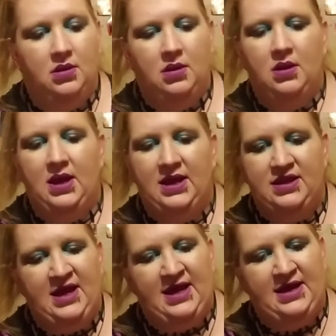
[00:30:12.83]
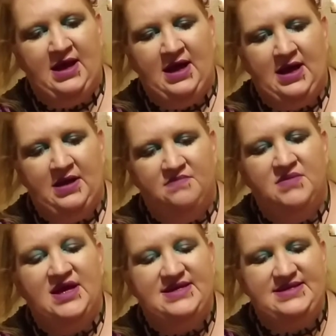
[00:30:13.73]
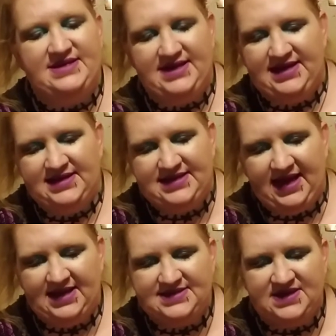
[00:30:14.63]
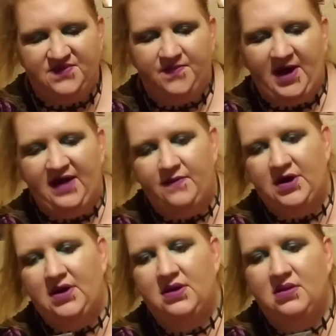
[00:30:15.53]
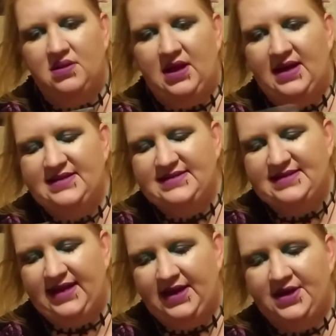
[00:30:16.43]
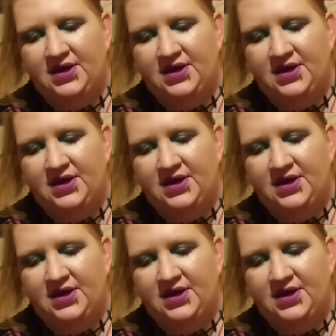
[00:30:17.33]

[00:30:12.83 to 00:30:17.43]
And then um, D-Day Survivor, Lost, Scared,